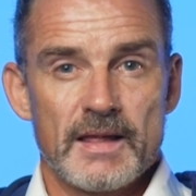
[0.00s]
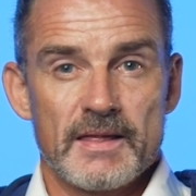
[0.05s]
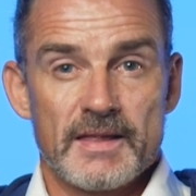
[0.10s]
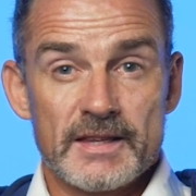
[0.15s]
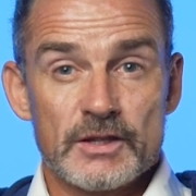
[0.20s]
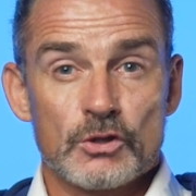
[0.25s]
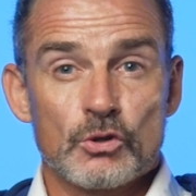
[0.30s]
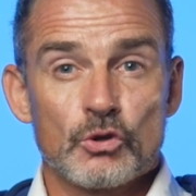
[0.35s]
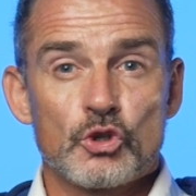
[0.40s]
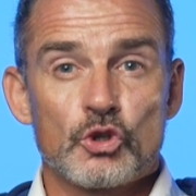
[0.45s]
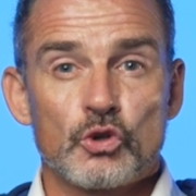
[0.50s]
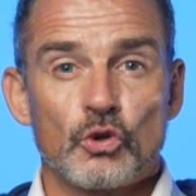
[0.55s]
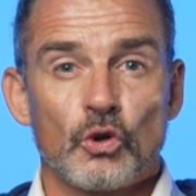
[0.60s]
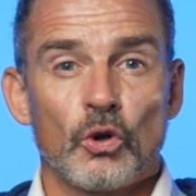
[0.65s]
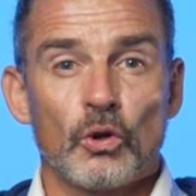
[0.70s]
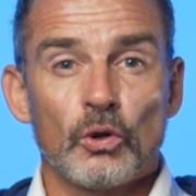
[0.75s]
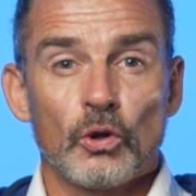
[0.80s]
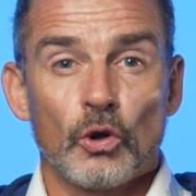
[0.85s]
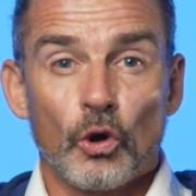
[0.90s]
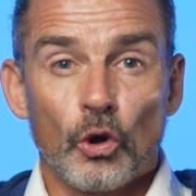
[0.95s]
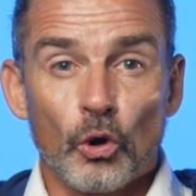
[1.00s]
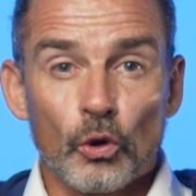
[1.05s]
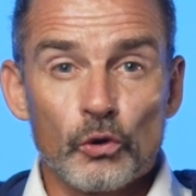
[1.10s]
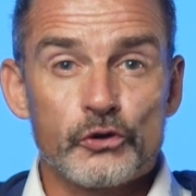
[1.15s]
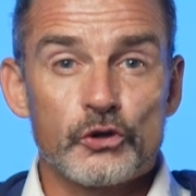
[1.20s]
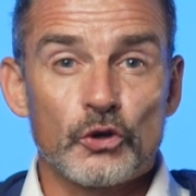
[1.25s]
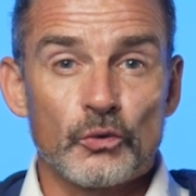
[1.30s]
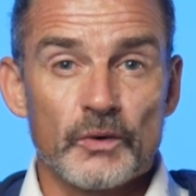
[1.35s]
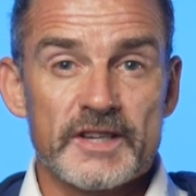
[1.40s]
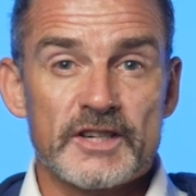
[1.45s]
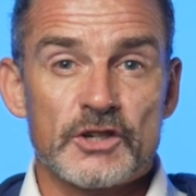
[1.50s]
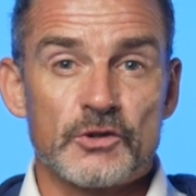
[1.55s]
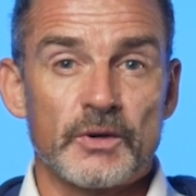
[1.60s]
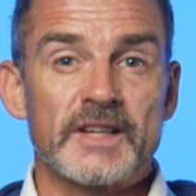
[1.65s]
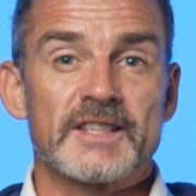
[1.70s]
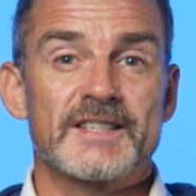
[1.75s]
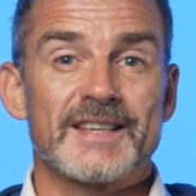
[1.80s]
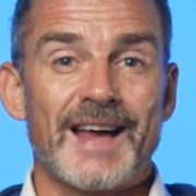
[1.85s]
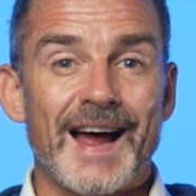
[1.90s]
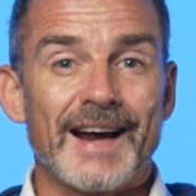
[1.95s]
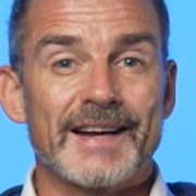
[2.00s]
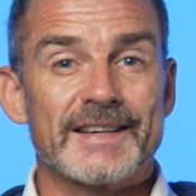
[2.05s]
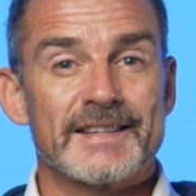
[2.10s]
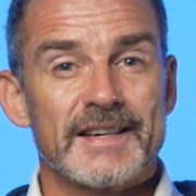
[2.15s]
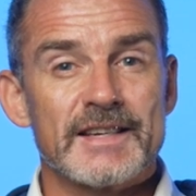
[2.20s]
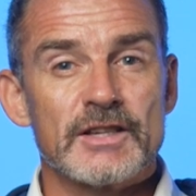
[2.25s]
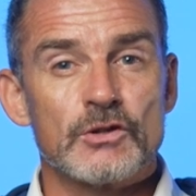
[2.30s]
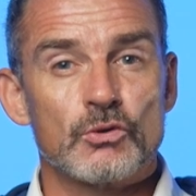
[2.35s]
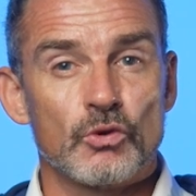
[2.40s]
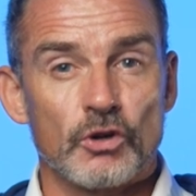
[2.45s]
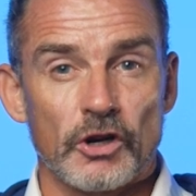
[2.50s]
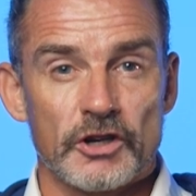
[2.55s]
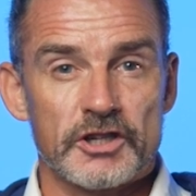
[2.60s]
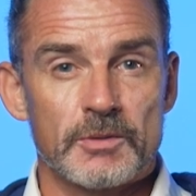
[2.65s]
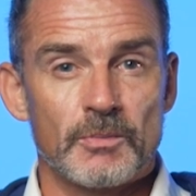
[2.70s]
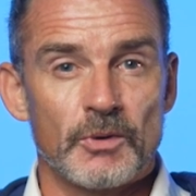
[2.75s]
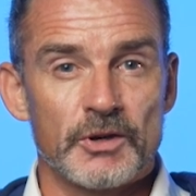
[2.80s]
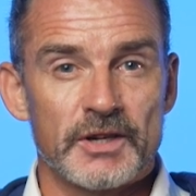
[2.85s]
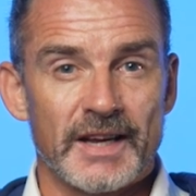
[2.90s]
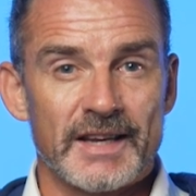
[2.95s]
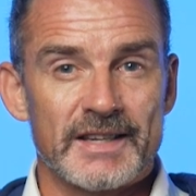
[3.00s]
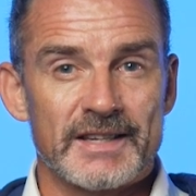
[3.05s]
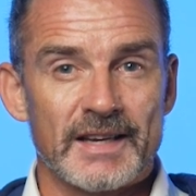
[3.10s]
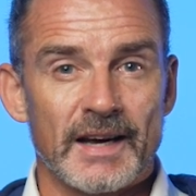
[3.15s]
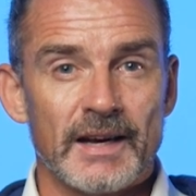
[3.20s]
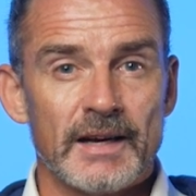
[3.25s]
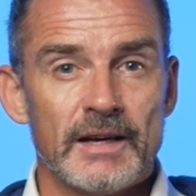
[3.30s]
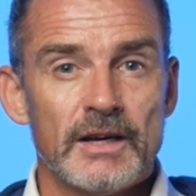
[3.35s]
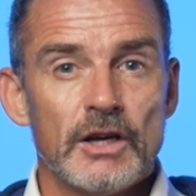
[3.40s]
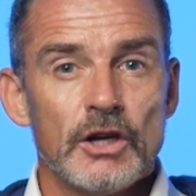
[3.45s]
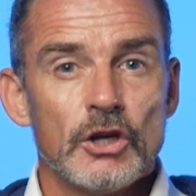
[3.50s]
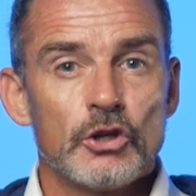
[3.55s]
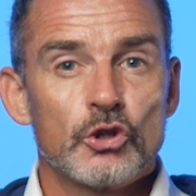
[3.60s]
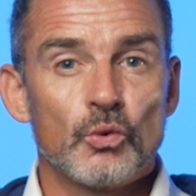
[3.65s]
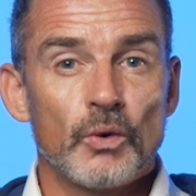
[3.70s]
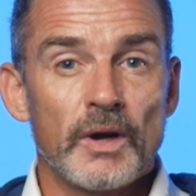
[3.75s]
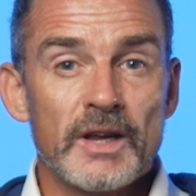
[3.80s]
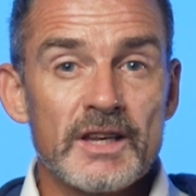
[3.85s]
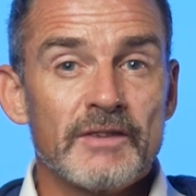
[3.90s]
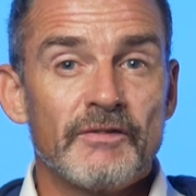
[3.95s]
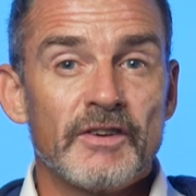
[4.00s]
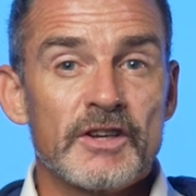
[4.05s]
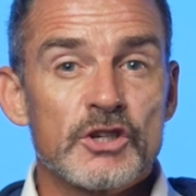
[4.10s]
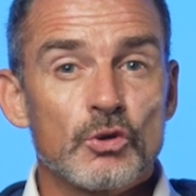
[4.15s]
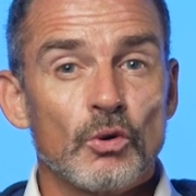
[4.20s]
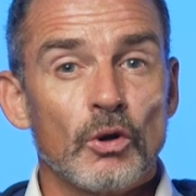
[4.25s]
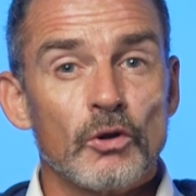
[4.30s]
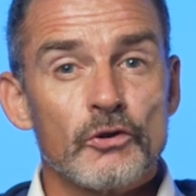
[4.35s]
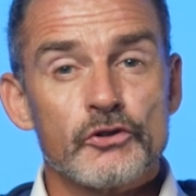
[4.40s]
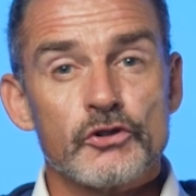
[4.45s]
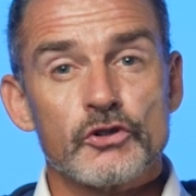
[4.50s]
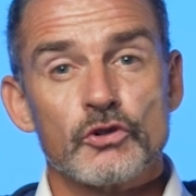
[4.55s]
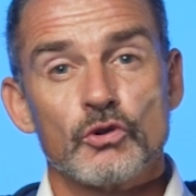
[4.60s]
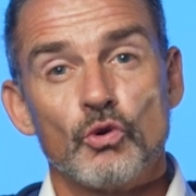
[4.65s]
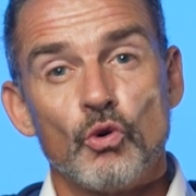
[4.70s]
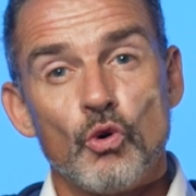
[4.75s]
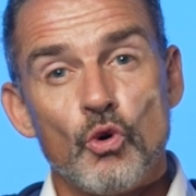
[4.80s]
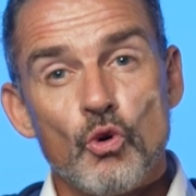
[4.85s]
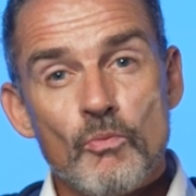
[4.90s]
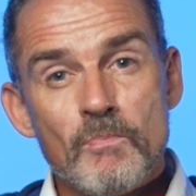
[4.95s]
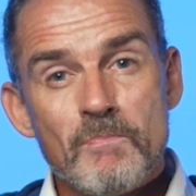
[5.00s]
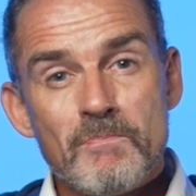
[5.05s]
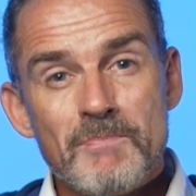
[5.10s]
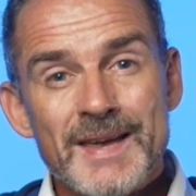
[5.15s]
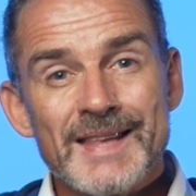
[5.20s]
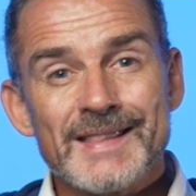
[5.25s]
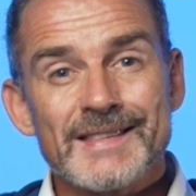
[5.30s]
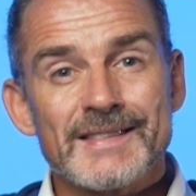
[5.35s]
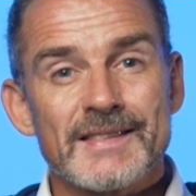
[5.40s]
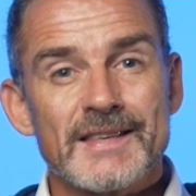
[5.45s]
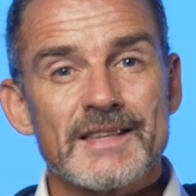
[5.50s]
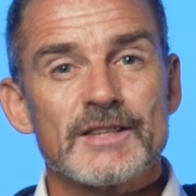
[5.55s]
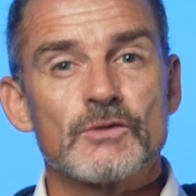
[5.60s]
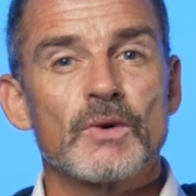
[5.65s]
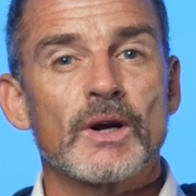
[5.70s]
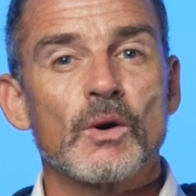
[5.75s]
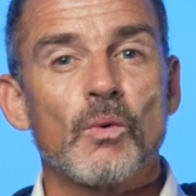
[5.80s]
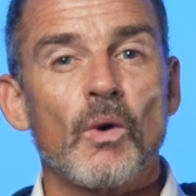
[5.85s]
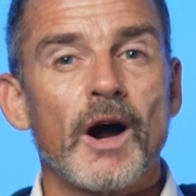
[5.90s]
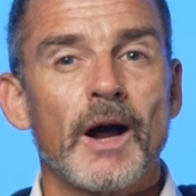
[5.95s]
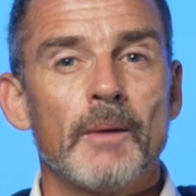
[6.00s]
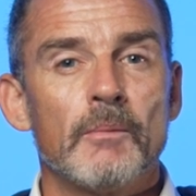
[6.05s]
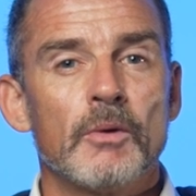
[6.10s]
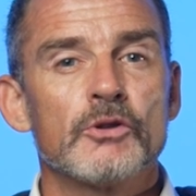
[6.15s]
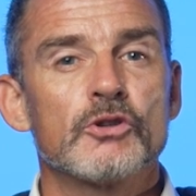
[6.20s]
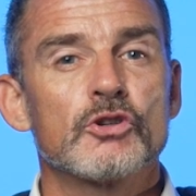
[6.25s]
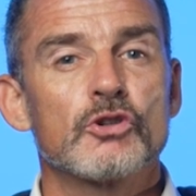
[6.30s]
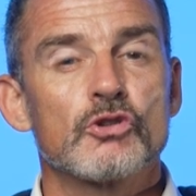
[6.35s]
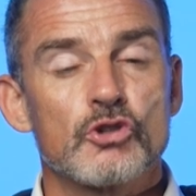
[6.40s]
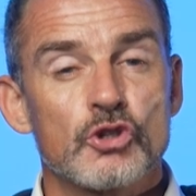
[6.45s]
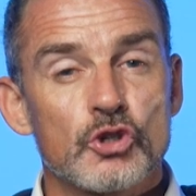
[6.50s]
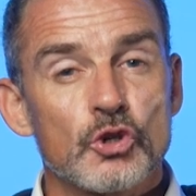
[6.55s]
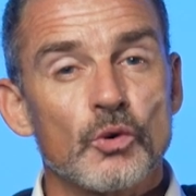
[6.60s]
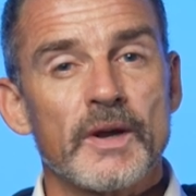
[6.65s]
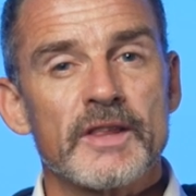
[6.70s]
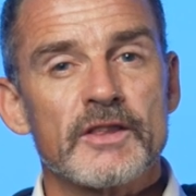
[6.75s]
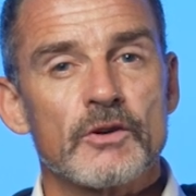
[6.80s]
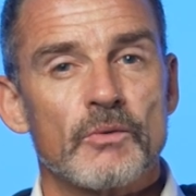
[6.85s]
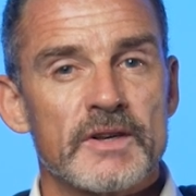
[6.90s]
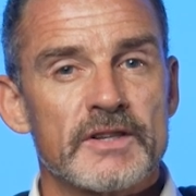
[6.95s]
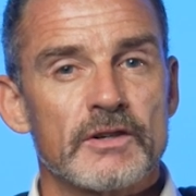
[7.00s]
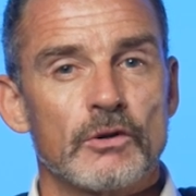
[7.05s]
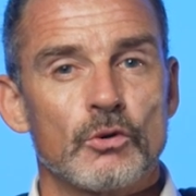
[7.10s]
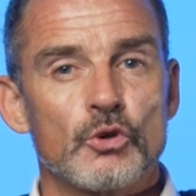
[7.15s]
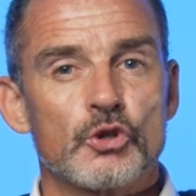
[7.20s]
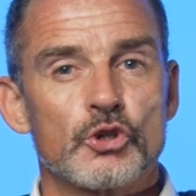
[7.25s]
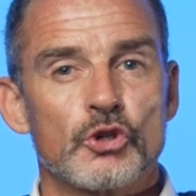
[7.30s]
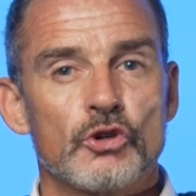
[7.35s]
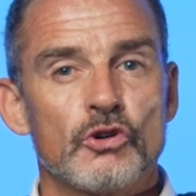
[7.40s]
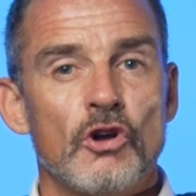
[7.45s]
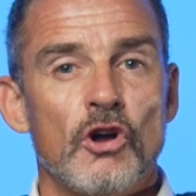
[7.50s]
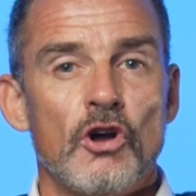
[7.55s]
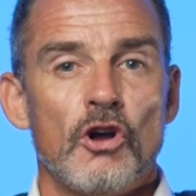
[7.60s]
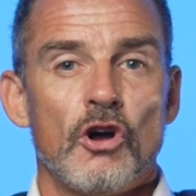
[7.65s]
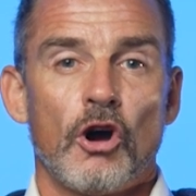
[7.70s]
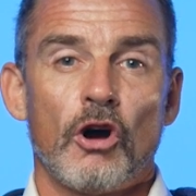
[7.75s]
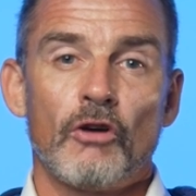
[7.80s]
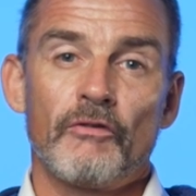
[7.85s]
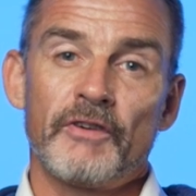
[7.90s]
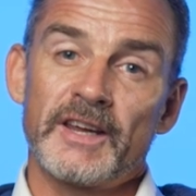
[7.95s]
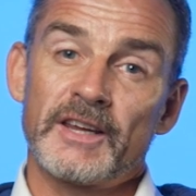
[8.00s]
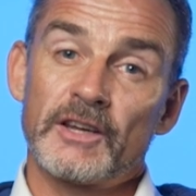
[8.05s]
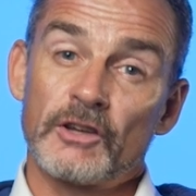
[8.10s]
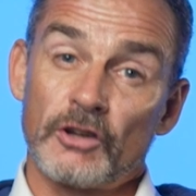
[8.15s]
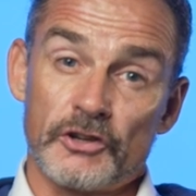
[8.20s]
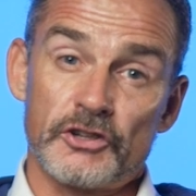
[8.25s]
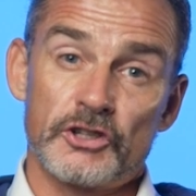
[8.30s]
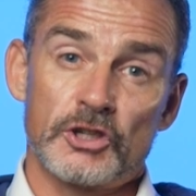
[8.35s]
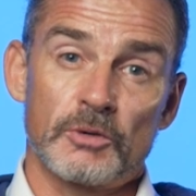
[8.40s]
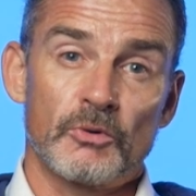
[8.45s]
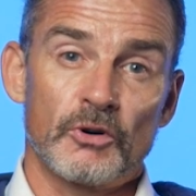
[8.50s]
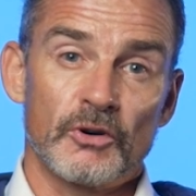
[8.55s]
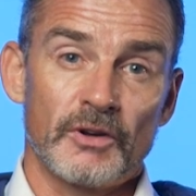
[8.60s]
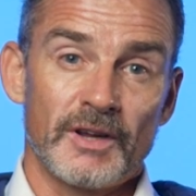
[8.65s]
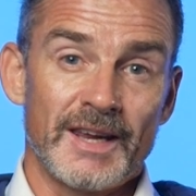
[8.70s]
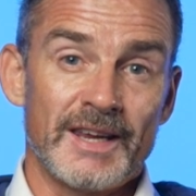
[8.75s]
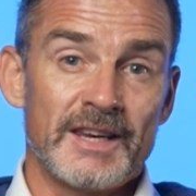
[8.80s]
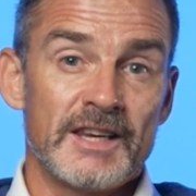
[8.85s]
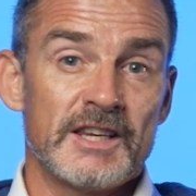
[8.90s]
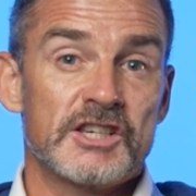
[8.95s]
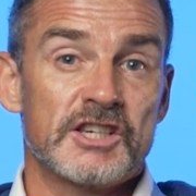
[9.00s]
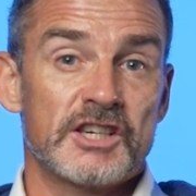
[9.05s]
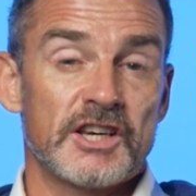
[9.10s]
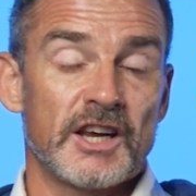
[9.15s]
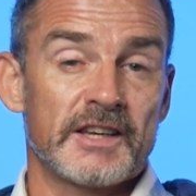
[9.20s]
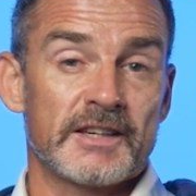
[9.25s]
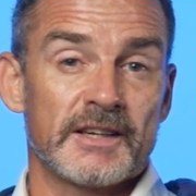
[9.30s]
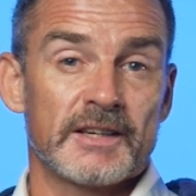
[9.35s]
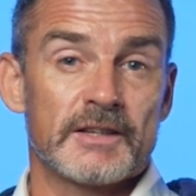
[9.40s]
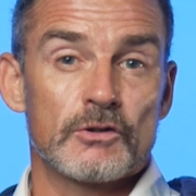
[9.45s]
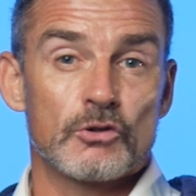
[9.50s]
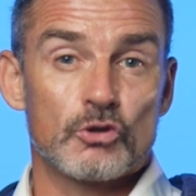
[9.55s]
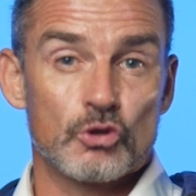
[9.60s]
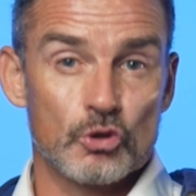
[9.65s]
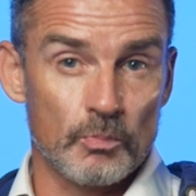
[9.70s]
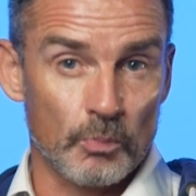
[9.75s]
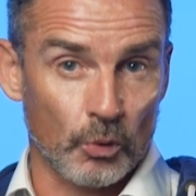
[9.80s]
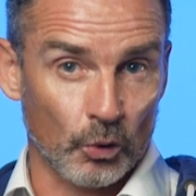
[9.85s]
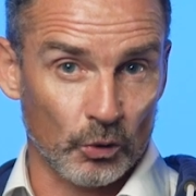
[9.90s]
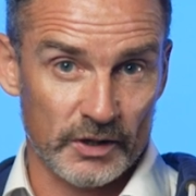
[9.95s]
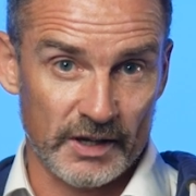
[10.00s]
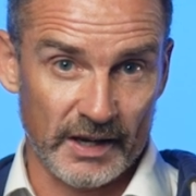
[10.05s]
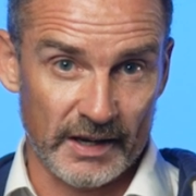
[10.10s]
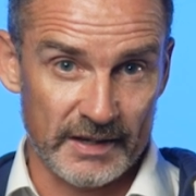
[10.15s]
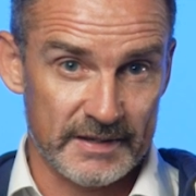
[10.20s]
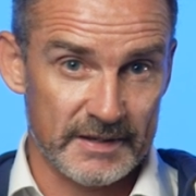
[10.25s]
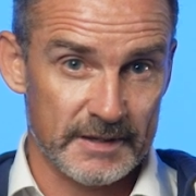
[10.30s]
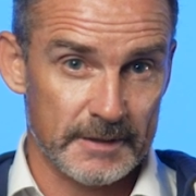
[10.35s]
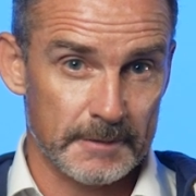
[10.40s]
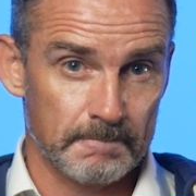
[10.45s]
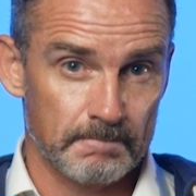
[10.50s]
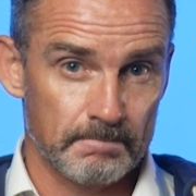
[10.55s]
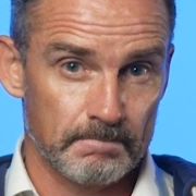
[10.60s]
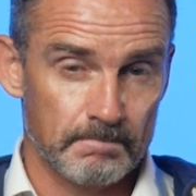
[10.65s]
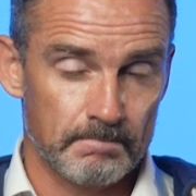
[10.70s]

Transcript: This control also restricts access to customer data to individuals who meet this requirement during the resolution of a customer initiated support case.